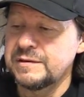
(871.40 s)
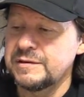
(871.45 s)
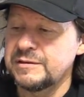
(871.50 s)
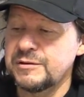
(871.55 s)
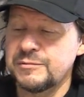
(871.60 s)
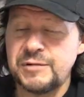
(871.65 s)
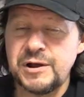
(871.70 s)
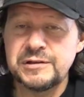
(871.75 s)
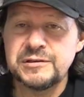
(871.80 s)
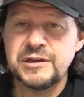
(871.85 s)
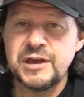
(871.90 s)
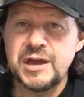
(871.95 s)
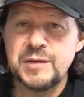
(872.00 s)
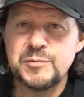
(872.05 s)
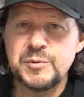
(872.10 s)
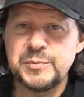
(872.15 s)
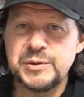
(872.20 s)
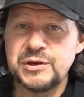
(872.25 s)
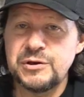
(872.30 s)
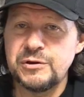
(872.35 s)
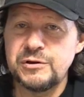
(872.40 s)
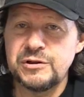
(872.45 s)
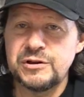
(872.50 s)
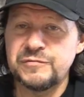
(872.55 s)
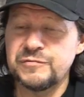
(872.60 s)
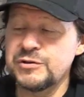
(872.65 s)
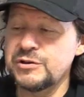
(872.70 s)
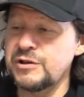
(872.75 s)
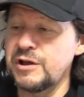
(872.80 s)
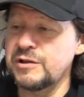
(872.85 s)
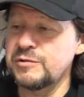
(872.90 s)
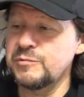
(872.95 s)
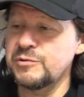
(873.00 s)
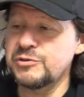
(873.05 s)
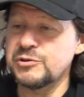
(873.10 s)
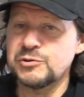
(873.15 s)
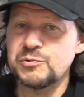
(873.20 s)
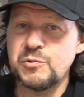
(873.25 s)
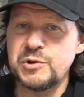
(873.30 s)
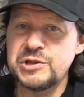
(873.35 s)
The RunCam would be good if you're hunting with
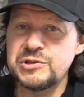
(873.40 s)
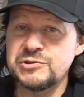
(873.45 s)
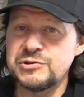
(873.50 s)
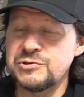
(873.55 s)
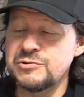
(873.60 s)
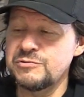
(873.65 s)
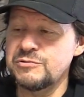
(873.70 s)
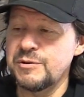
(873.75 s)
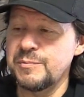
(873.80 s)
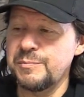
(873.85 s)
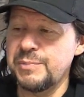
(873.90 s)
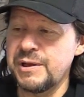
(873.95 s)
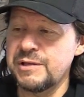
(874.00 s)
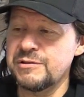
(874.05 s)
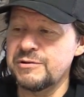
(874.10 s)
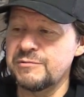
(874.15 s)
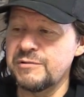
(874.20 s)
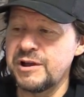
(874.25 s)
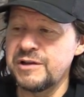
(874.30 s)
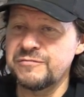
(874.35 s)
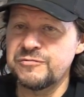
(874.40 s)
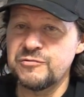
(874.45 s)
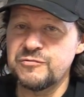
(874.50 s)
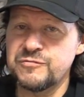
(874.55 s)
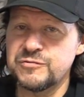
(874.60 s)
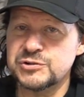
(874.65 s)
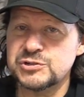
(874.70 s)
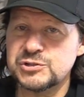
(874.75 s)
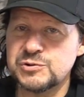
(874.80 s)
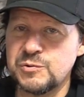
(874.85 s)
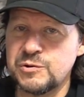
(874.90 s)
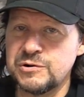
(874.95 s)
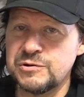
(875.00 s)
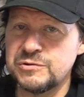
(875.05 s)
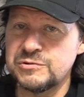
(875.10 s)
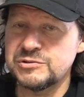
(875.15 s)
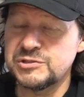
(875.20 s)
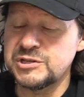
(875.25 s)
a 22 or pellet rifle for squirrels.